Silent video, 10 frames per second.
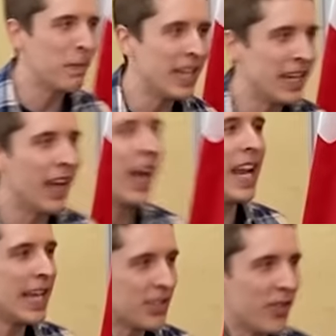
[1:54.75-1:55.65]

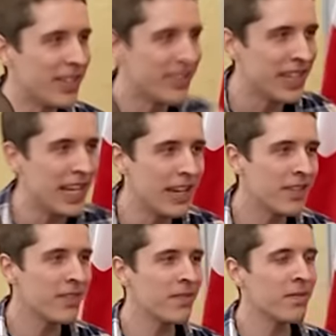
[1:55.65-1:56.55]

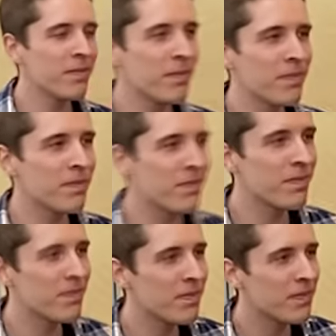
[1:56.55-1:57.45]

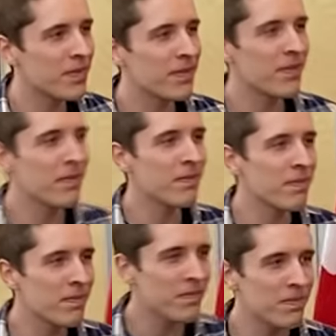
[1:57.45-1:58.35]

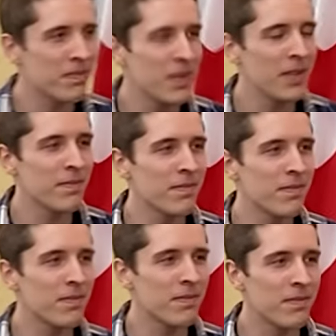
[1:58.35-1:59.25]

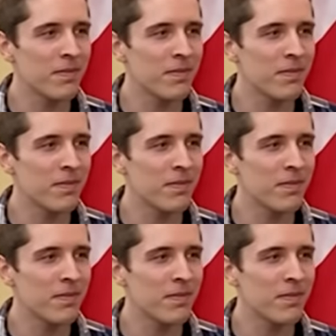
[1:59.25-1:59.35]
(not speaking)